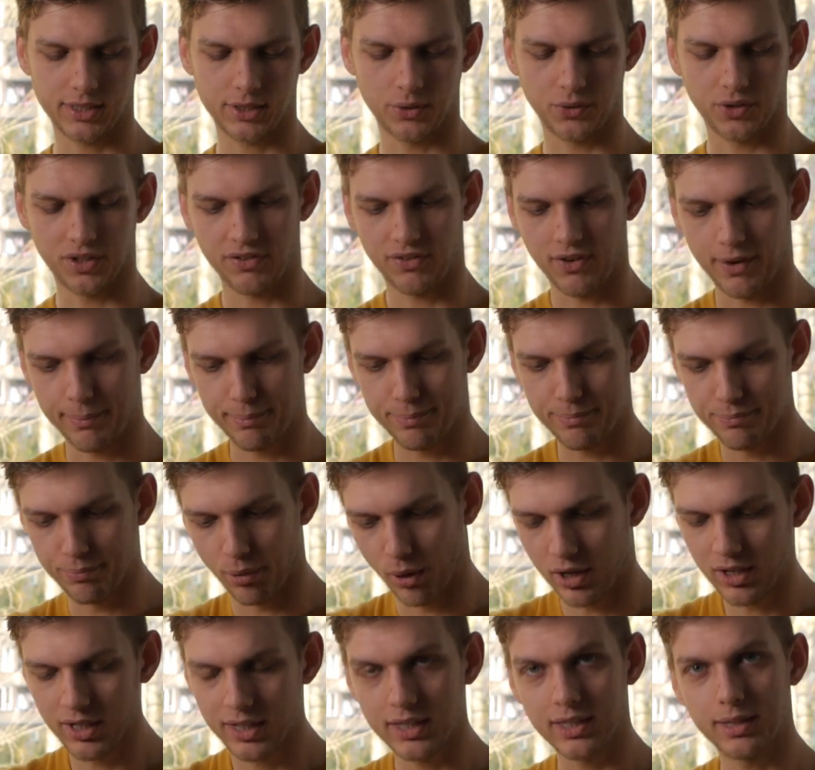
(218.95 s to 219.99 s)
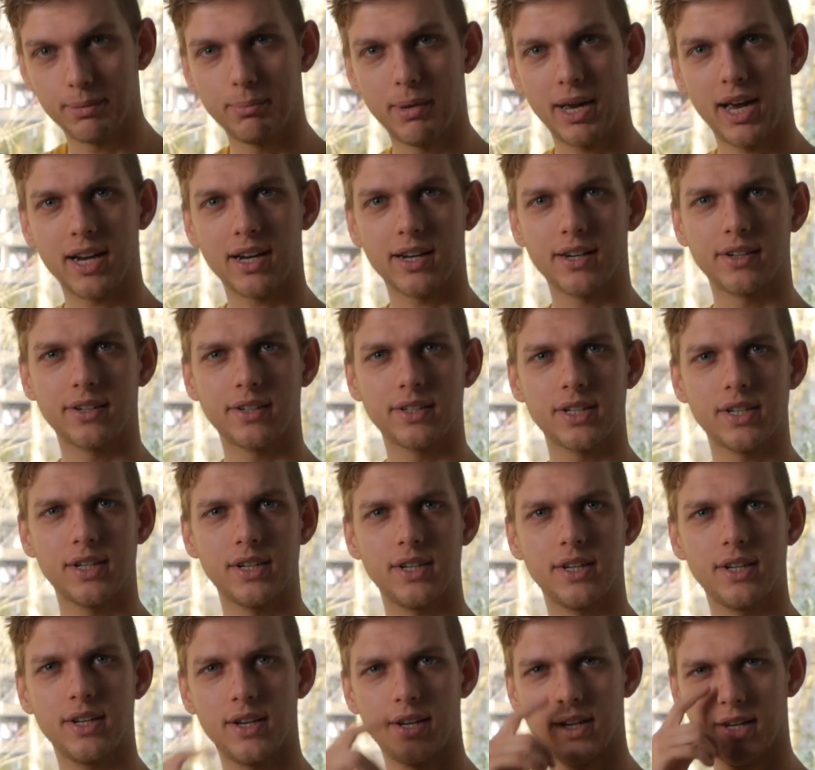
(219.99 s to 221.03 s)
So if I'm pulling the magnet
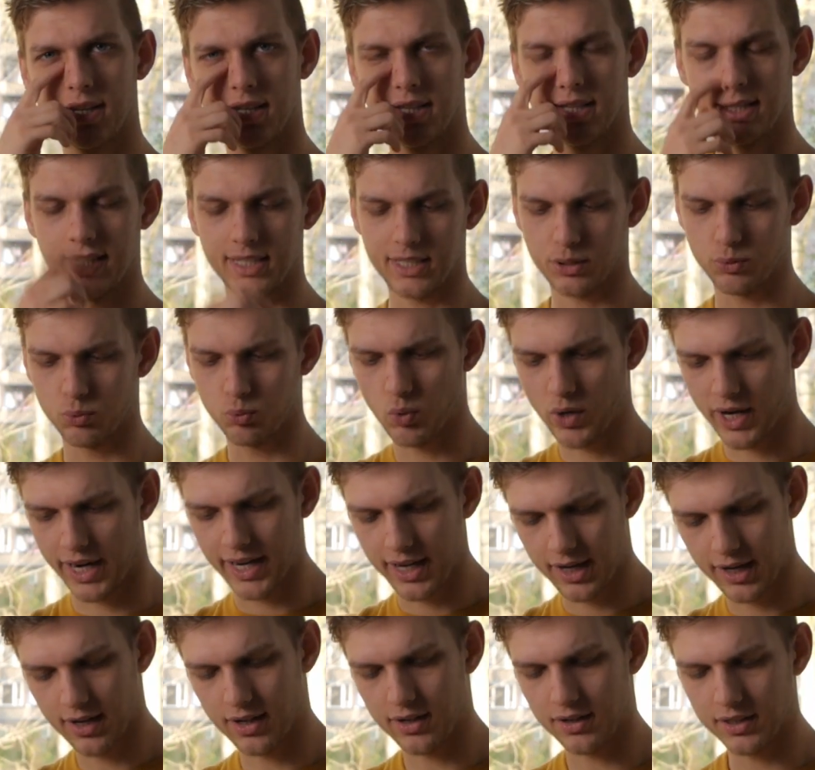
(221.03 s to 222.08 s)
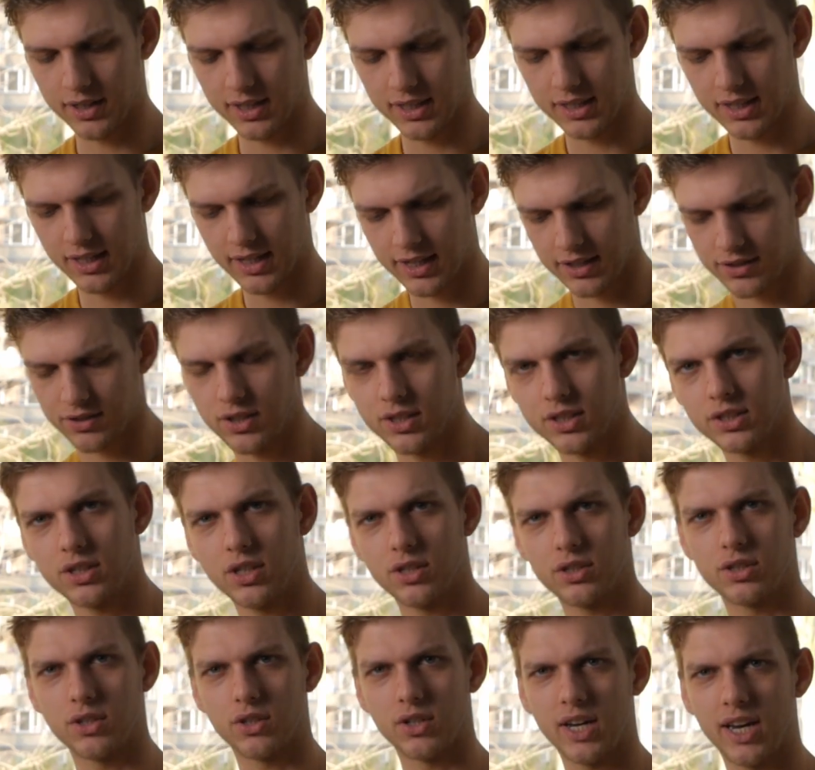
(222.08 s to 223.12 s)
this way, all these electrons
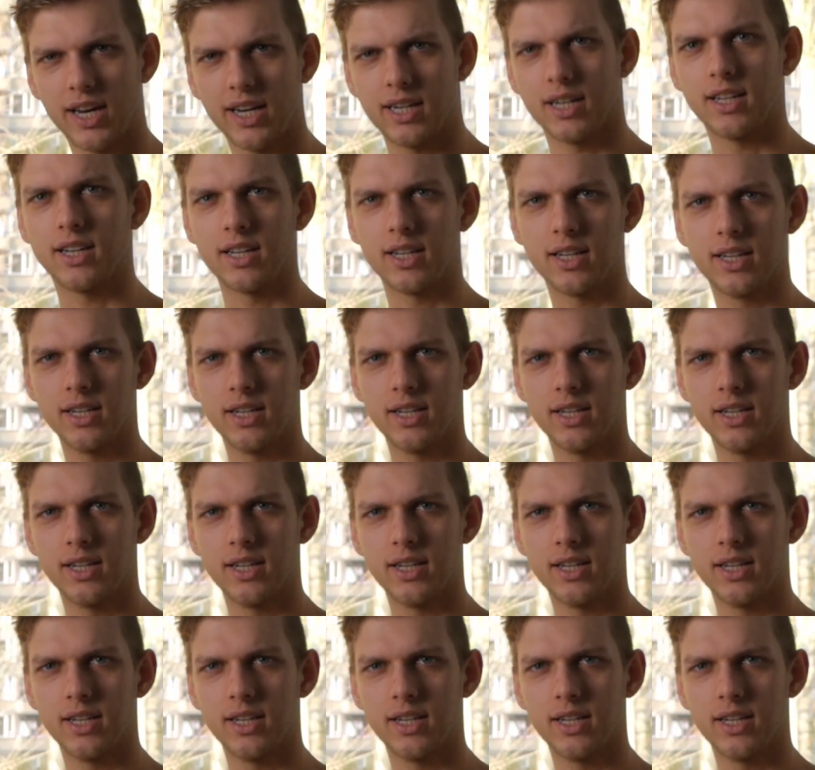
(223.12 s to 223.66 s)
also kind of